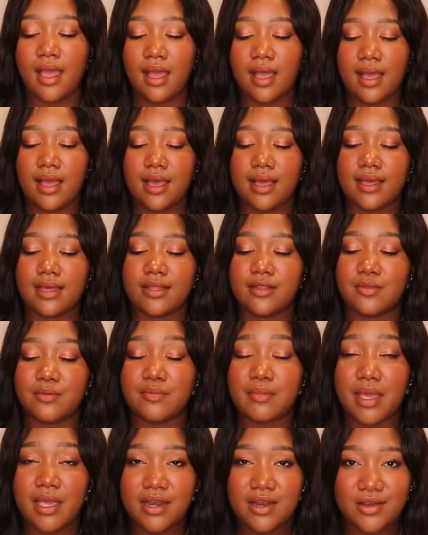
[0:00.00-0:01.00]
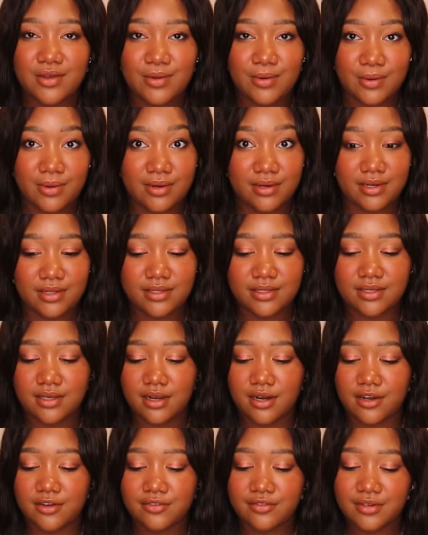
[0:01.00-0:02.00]
And the main accords
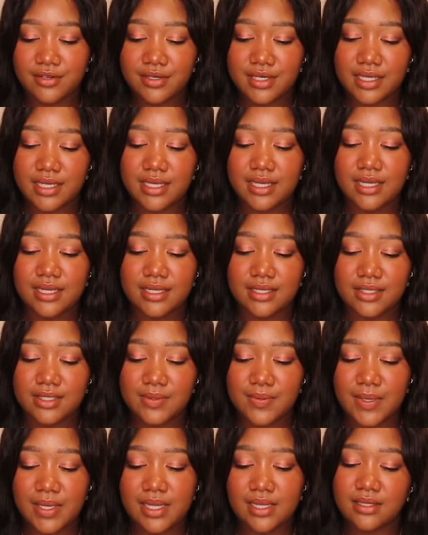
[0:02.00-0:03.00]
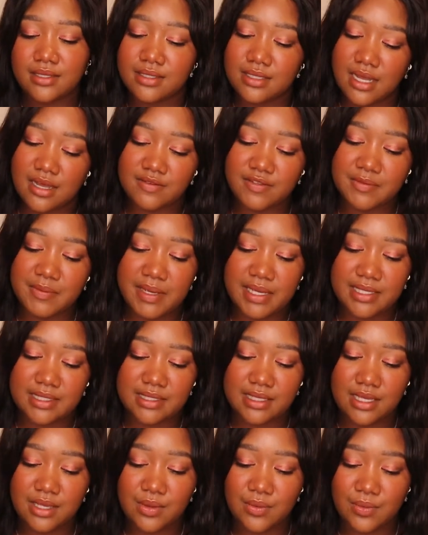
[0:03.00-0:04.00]
are fruity, sweet, soft,
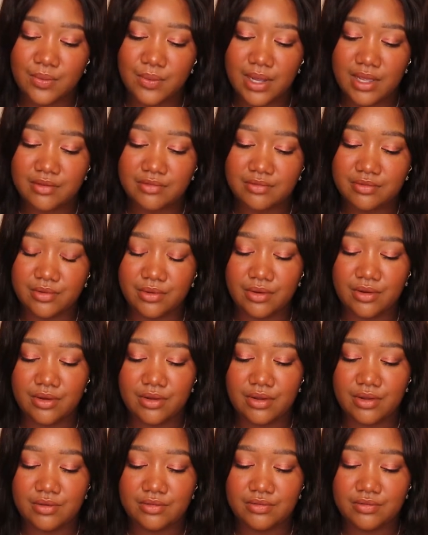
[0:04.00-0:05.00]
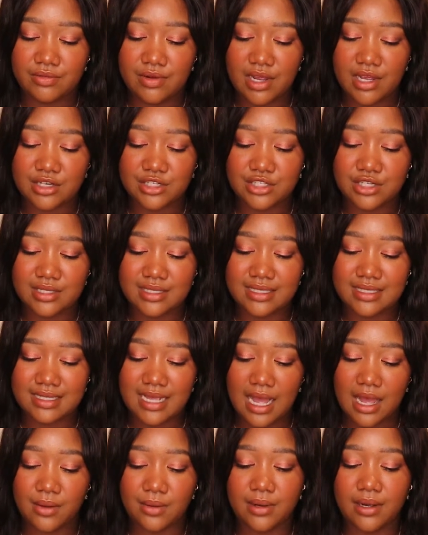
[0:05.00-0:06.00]
spicy, white floral, fresh,
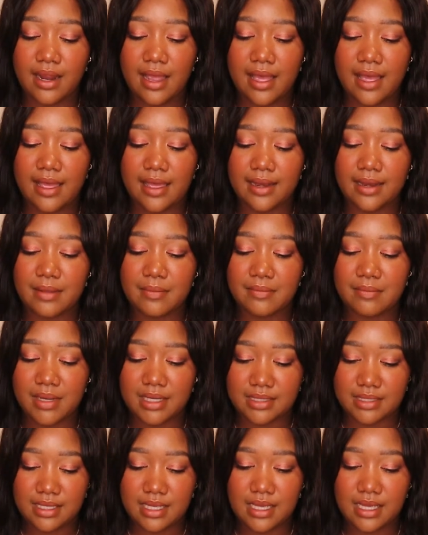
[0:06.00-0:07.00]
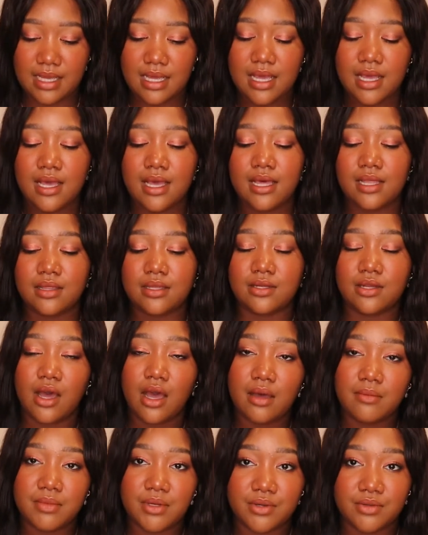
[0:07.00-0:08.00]
sour, and musky. The
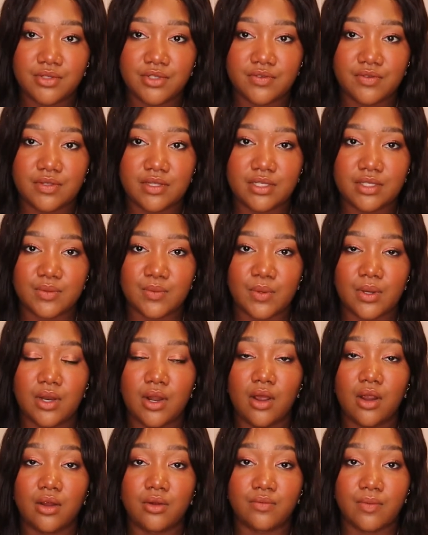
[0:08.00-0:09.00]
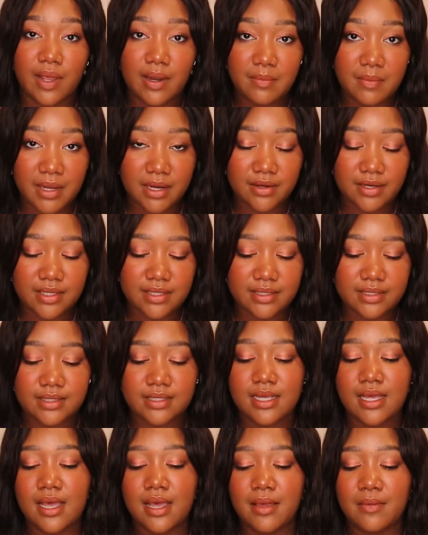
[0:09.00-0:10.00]
top notes for this one are red berries,
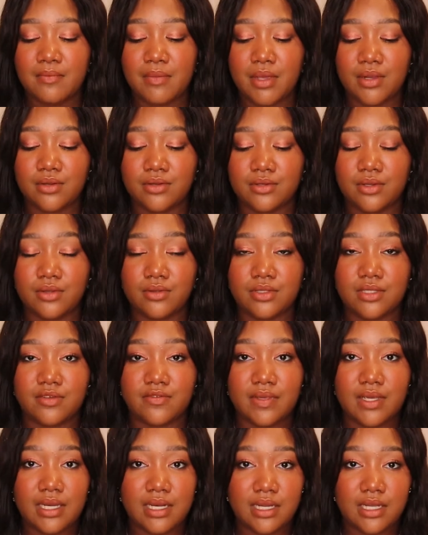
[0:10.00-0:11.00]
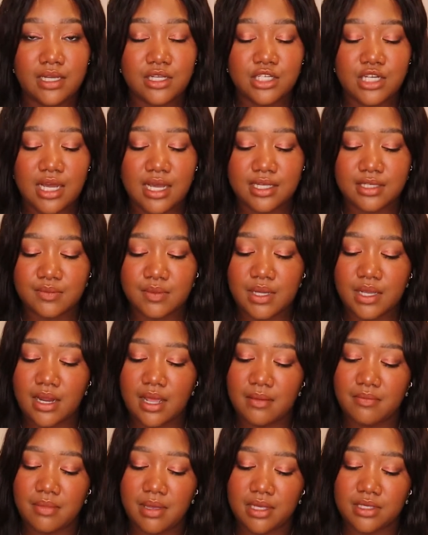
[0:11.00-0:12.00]
middle notes of Indian jasmine,
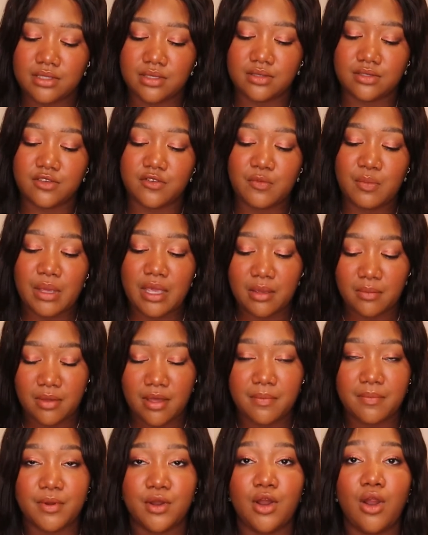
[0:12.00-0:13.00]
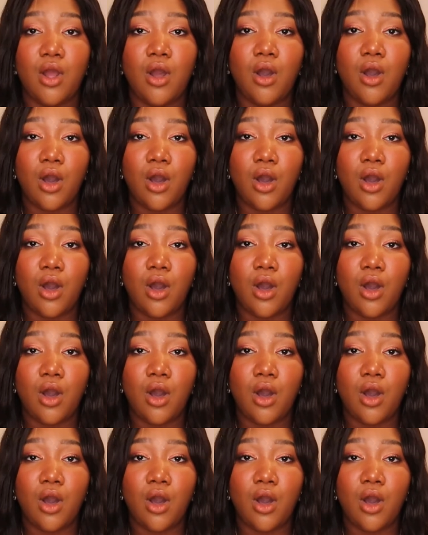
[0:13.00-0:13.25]
and base notes of pink pepper.